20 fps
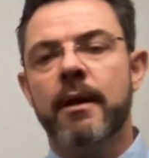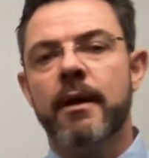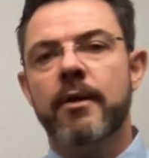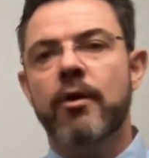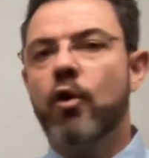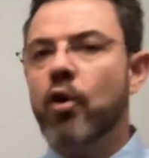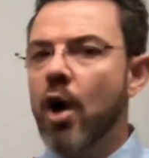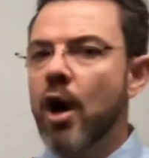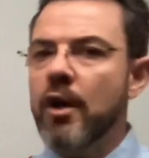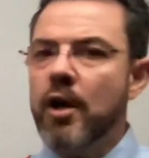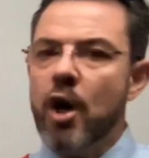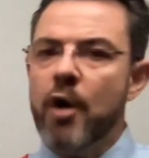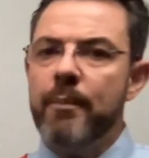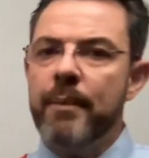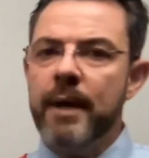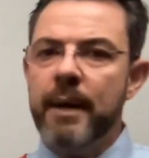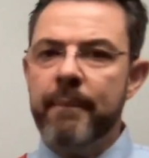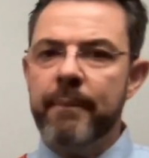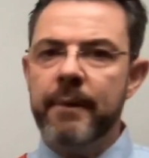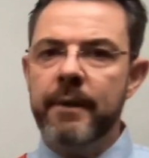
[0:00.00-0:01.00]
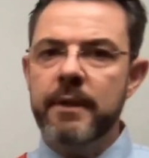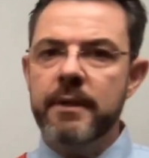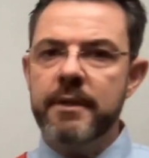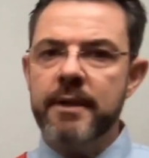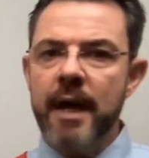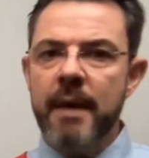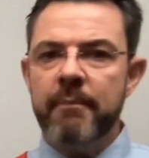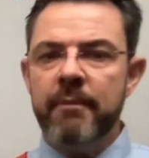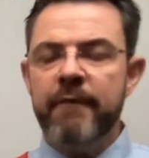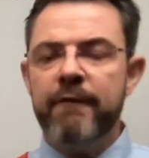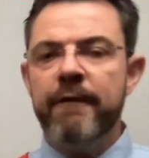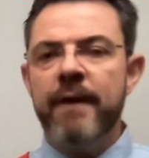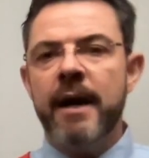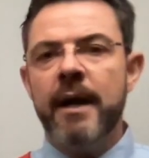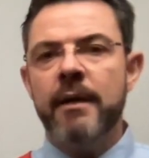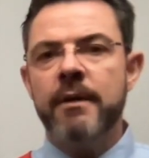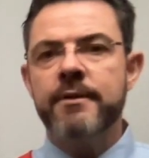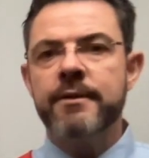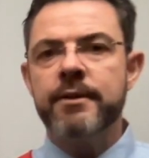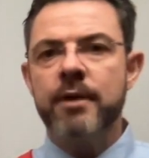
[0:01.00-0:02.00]
You can't open up these type of
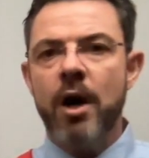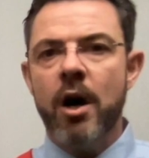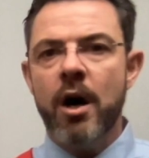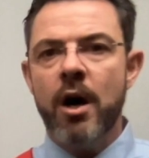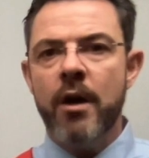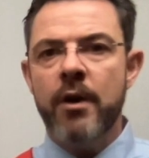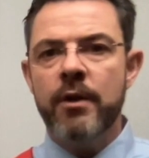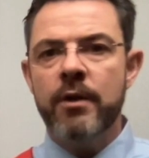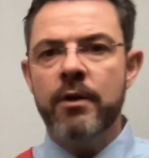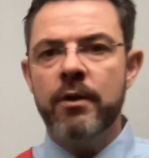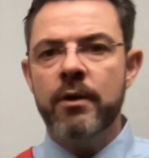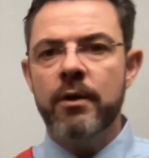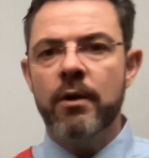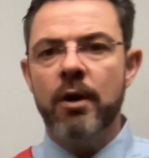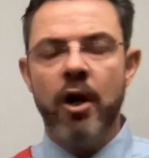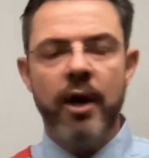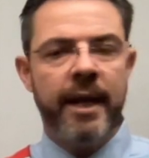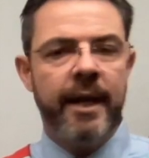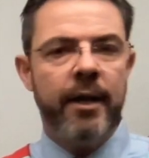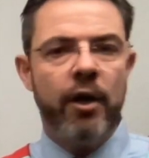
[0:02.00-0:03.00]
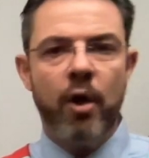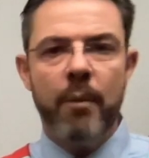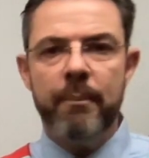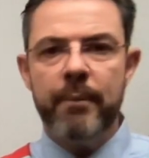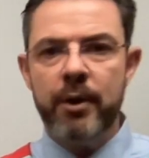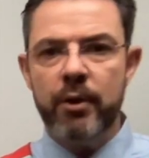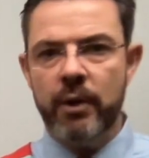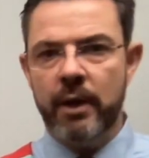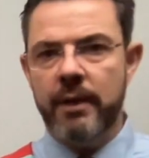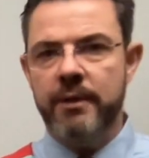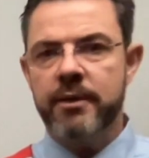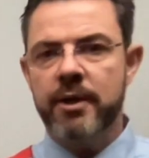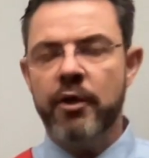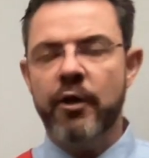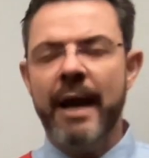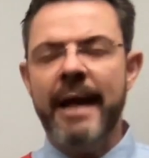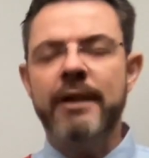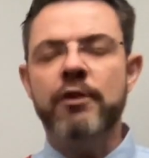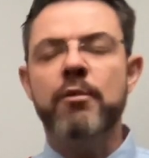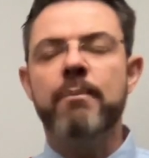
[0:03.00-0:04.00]
files on, on any computer. So
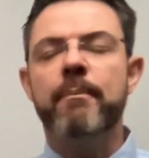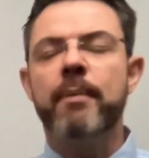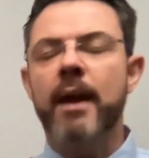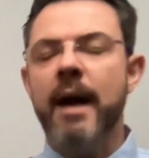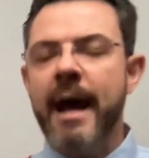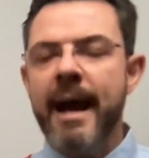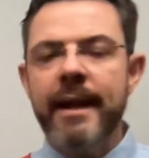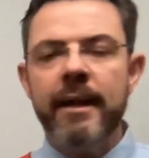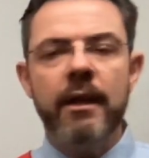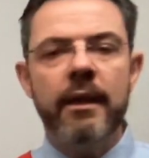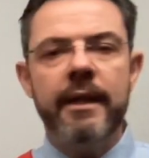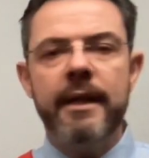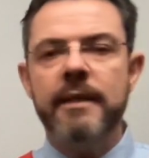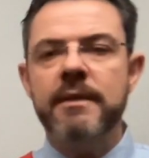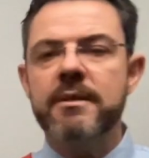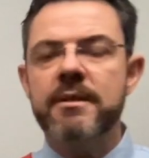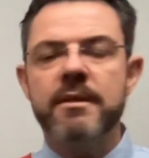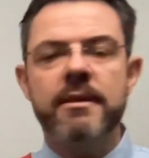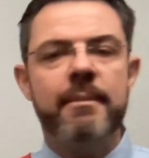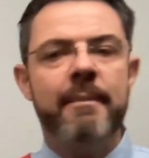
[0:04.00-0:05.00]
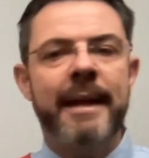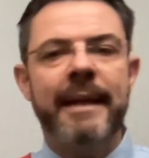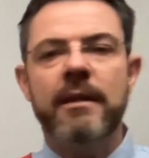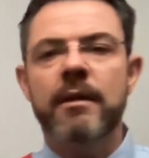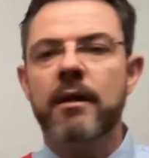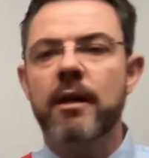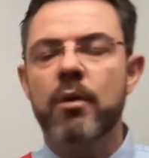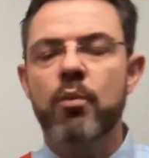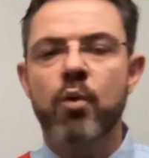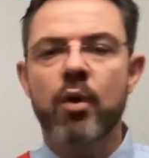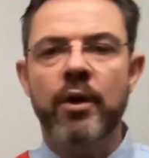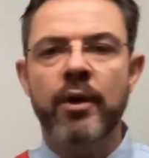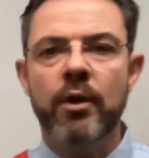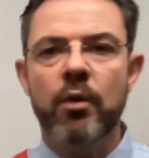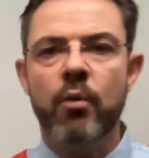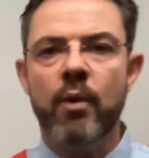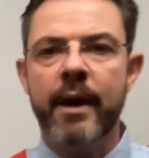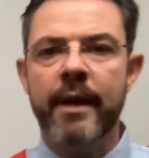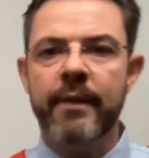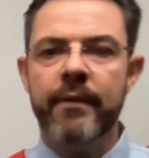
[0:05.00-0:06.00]
you had to blindly and systematically work
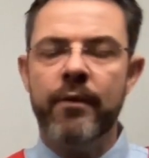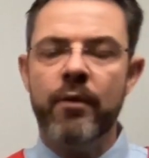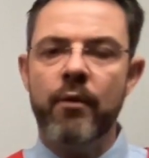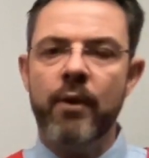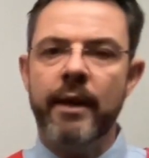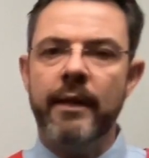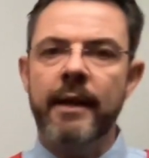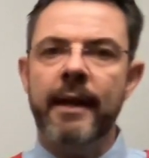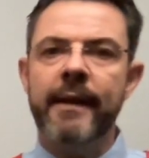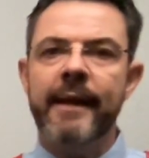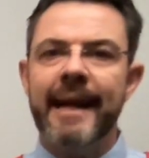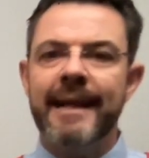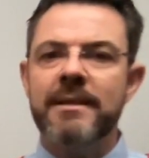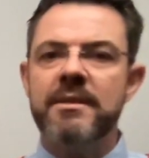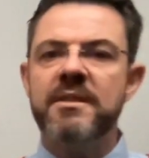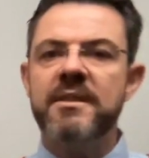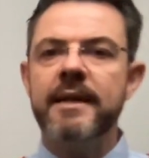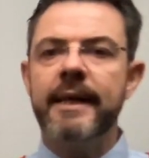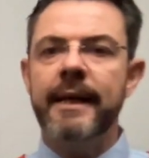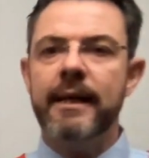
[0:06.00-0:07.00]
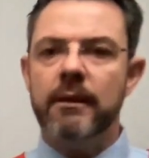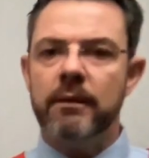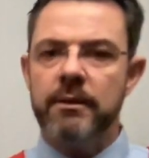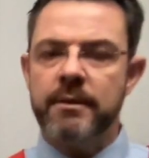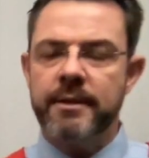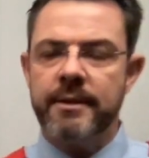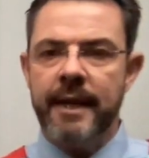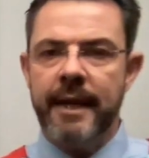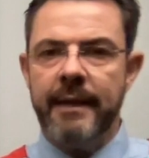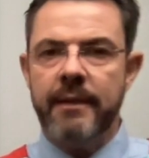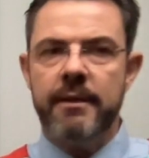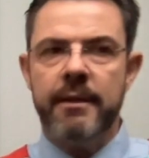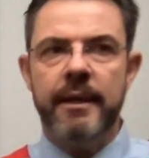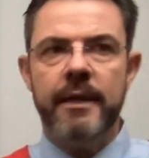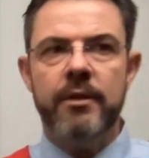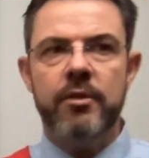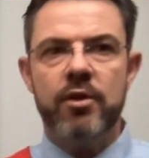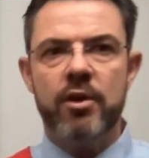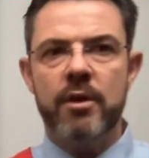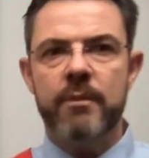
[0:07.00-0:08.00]
your way through it. And that skill set
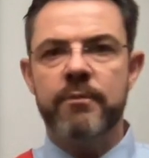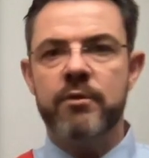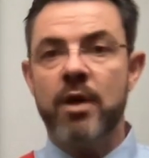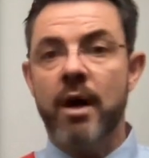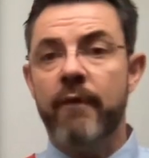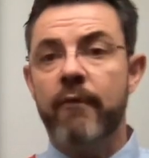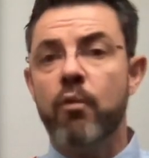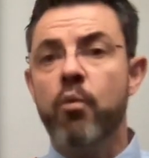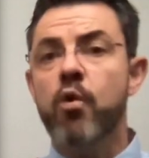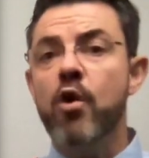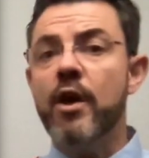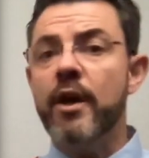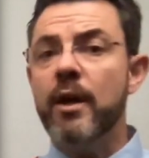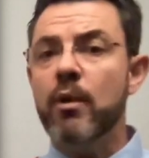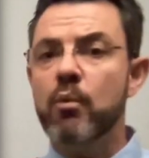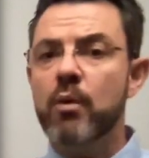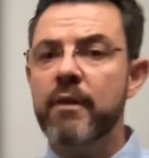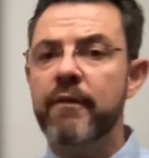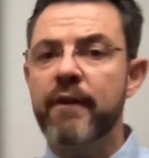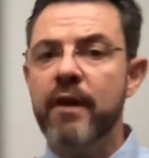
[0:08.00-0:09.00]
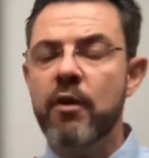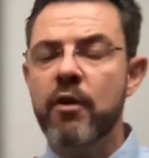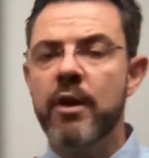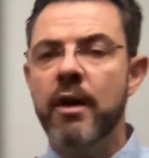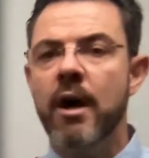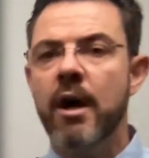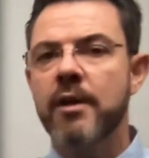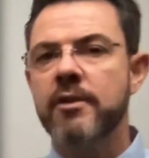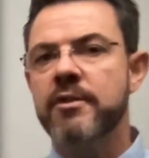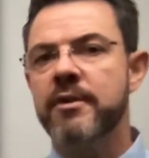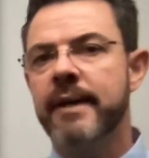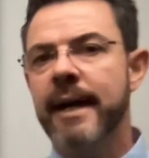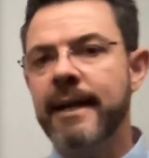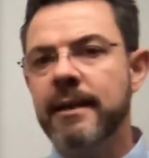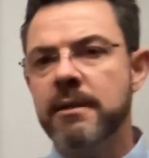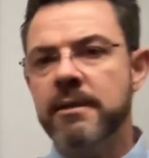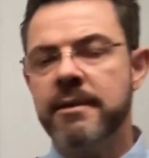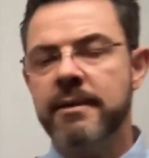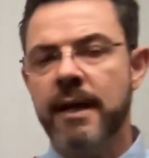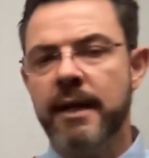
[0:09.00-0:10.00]
in terms of working with very large
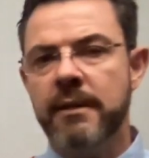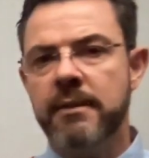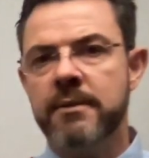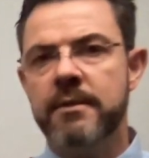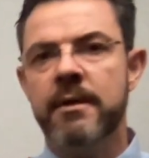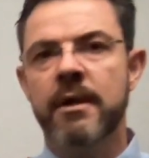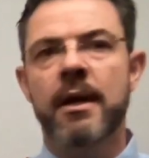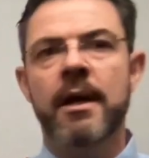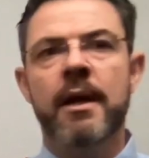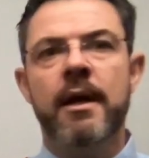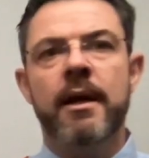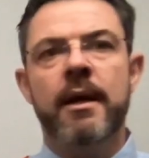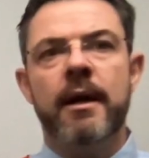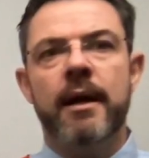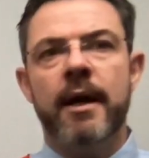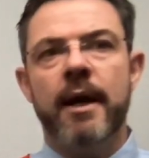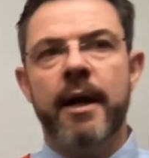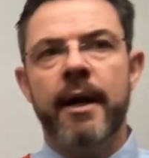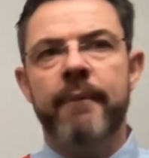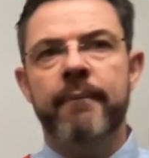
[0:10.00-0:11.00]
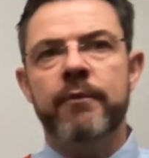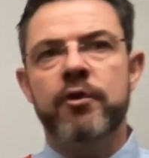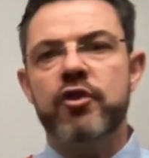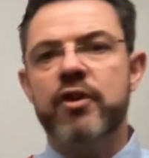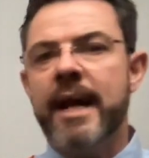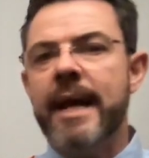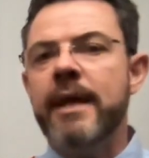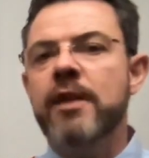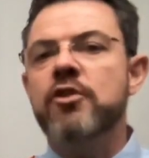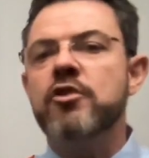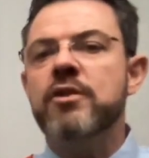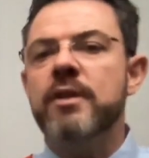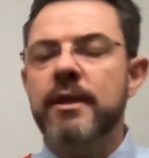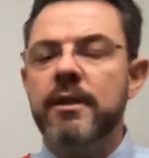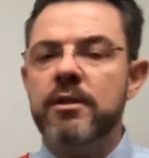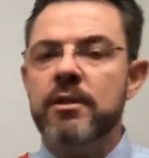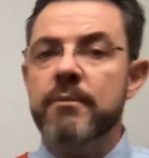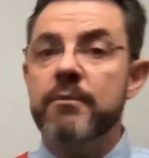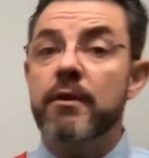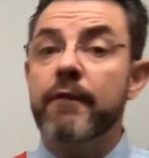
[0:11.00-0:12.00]
data sets um, changed in
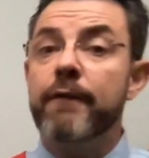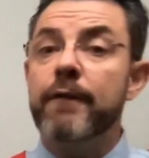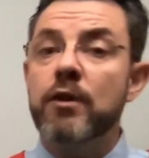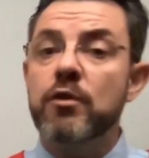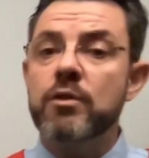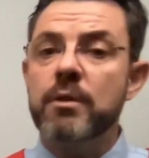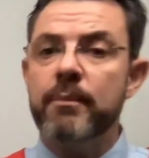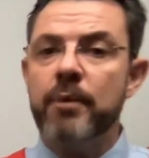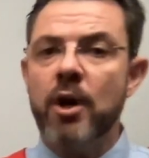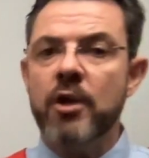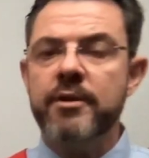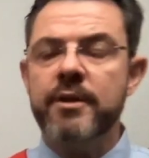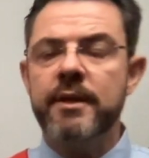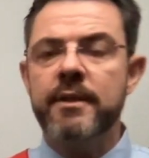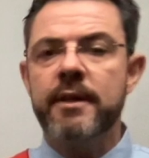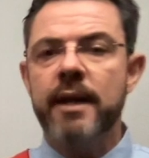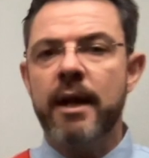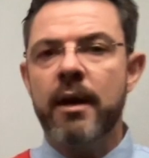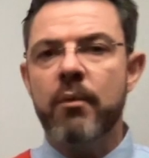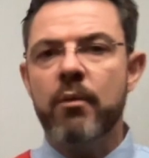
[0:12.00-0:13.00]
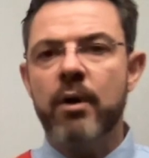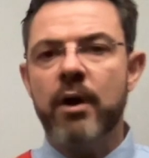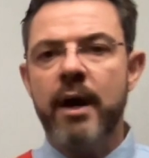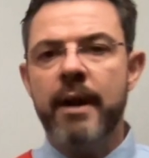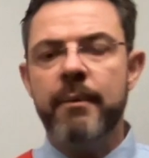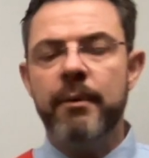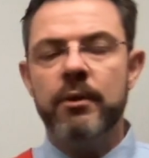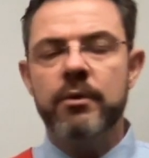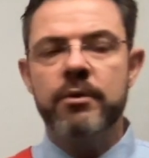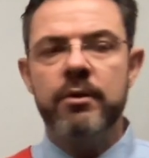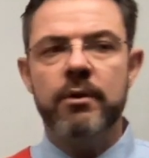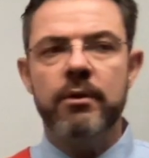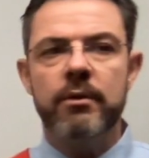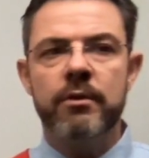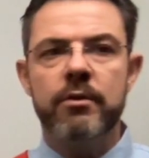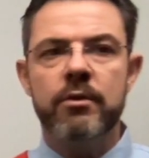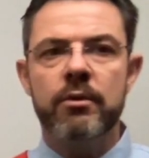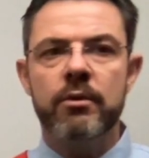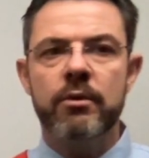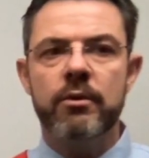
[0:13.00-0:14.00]
terms of future projects that I were able to,
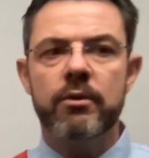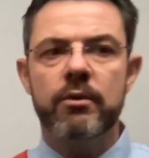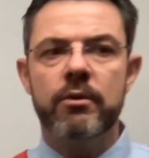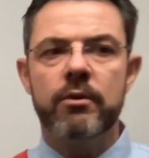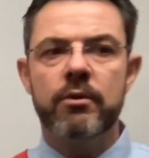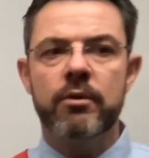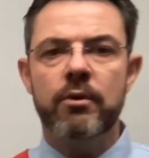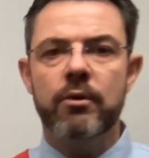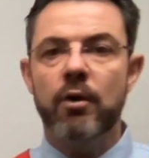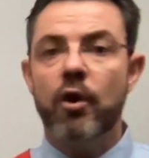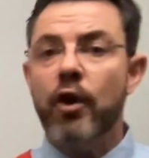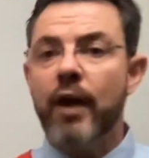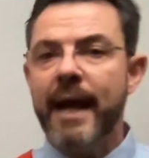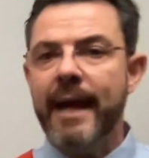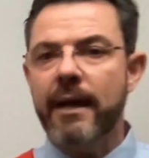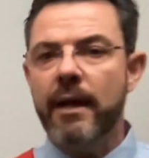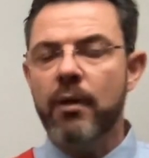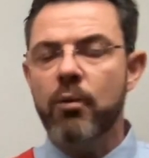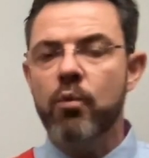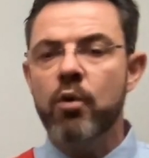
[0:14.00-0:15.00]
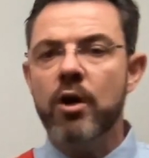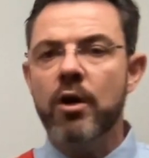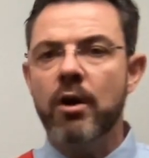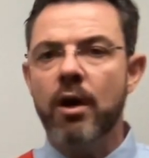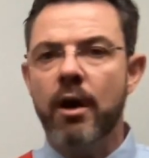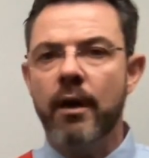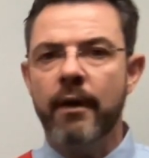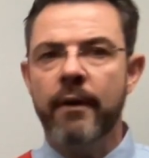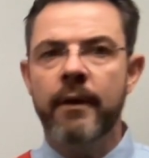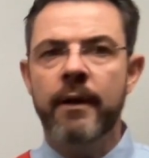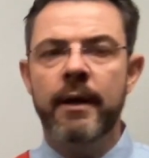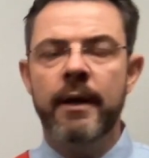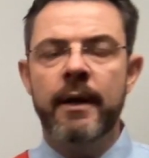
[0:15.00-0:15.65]
to, to look at and work on.